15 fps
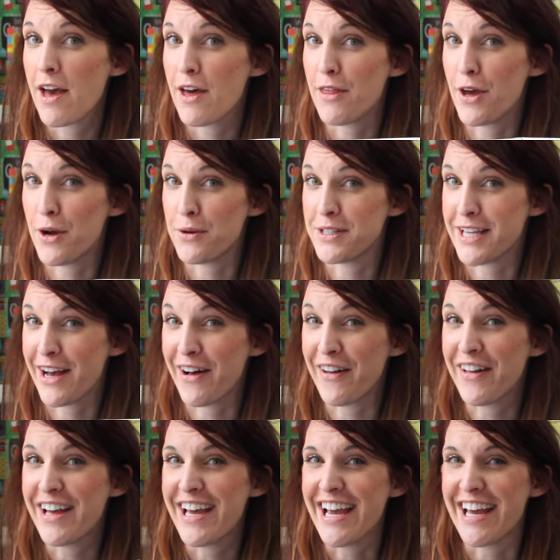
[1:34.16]
the
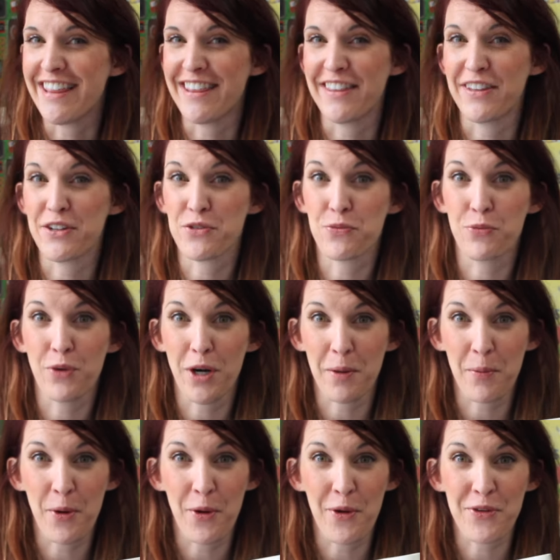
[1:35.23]
hotel, and that there's
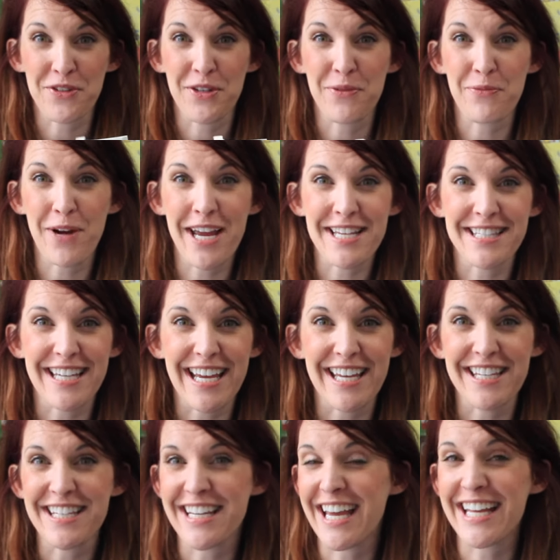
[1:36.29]
wormholes and ways to
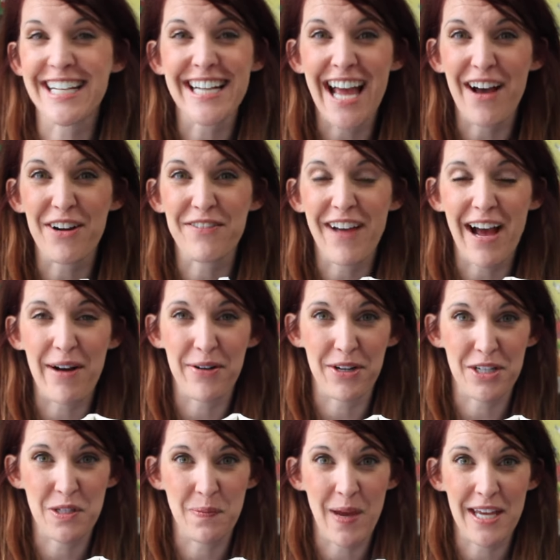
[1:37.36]
in and out of
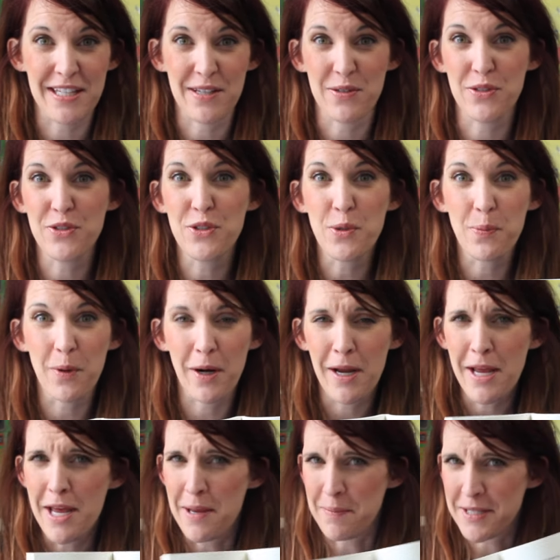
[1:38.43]
outer space. Is super
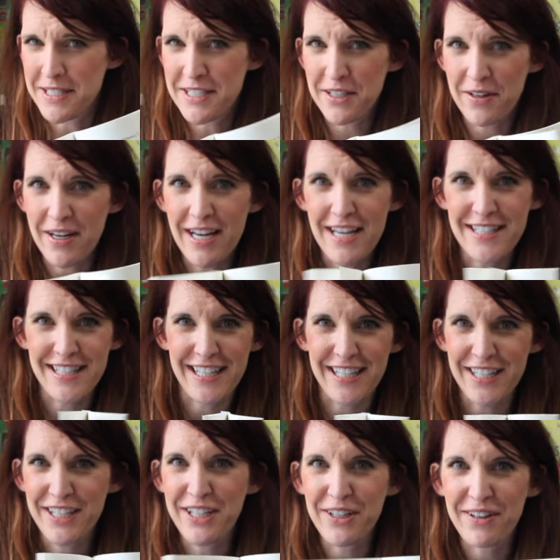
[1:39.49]
mysterious
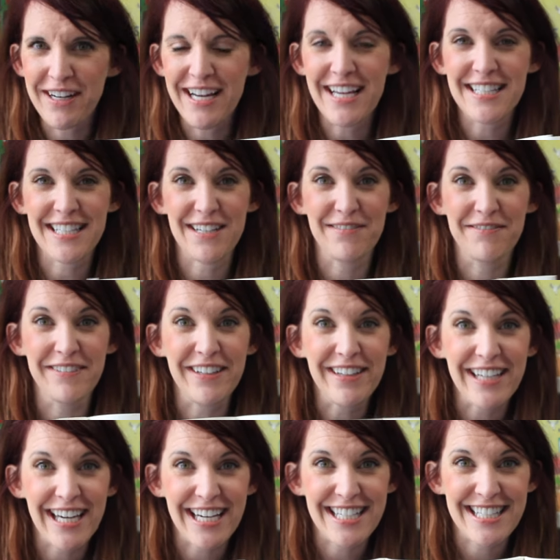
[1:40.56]
and curious and
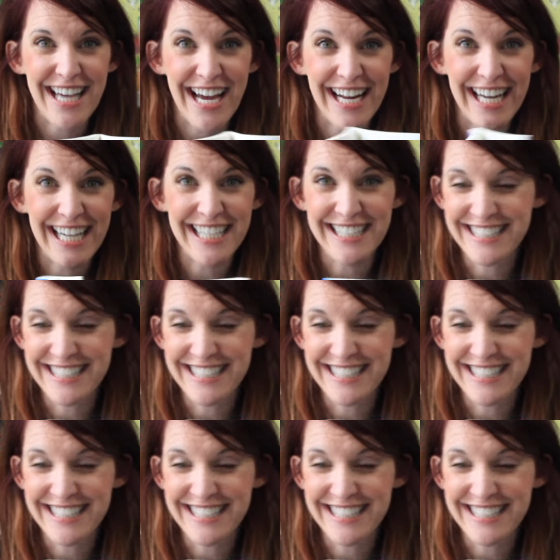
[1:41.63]
really exciting.